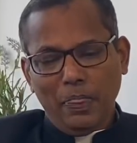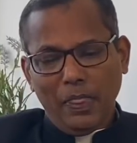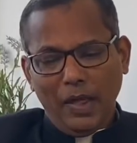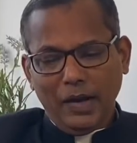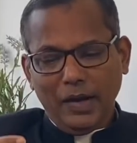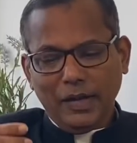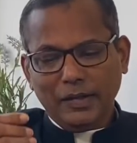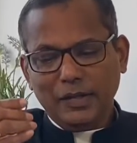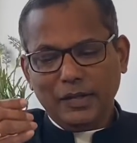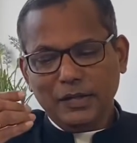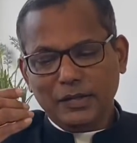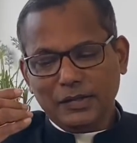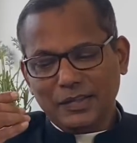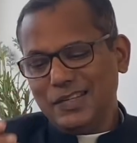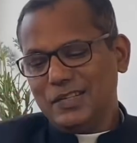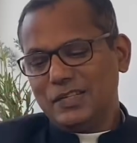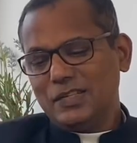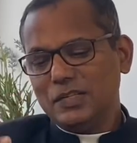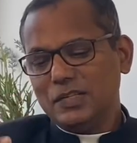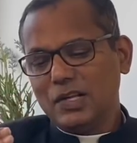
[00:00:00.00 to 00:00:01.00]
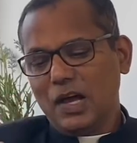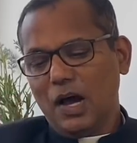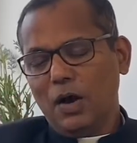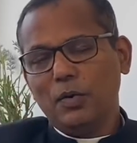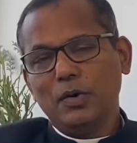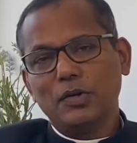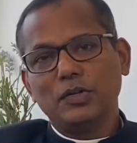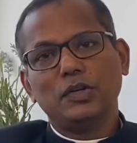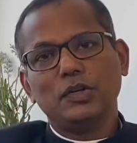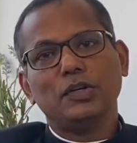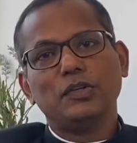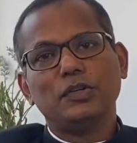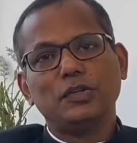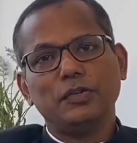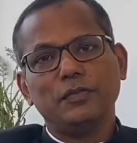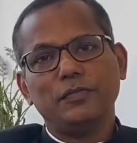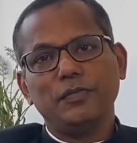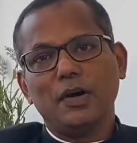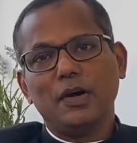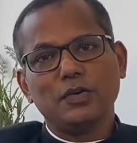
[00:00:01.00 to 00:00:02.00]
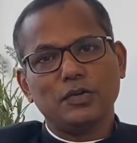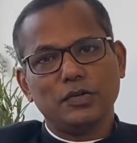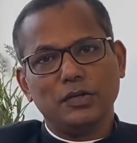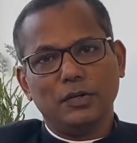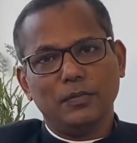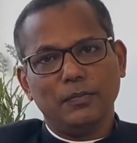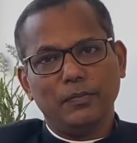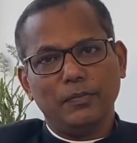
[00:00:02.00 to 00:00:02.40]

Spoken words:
And I think this is how a church should function.